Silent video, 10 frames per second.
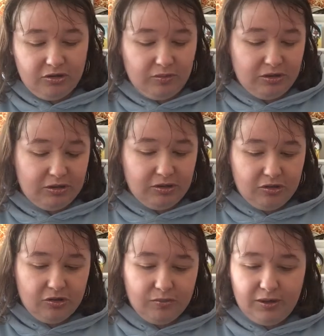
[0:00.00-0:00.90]
about
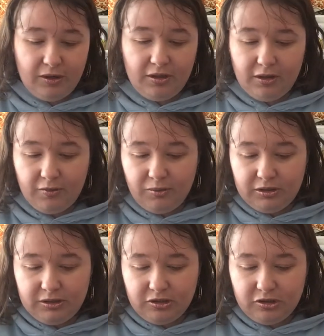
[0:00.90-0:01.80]
scissors, but I can take
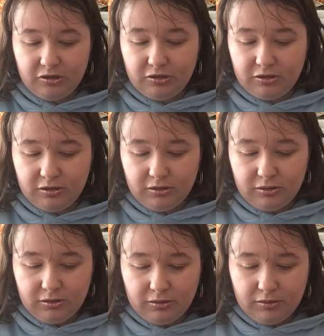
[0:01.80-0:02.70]
green scissors.
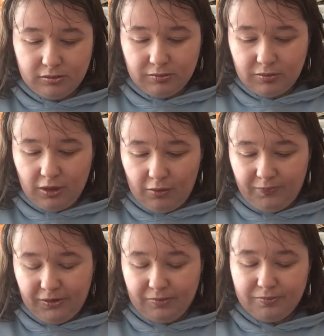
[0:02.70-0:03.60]
Oh,
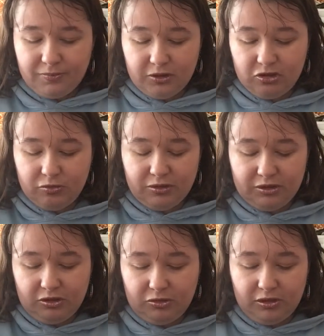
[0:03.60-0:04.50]
yeah, super
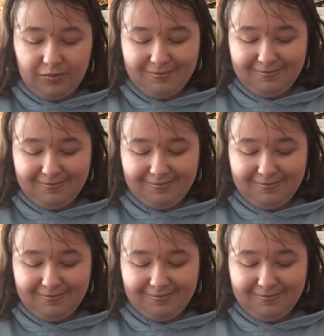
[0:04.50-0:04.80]
nice way.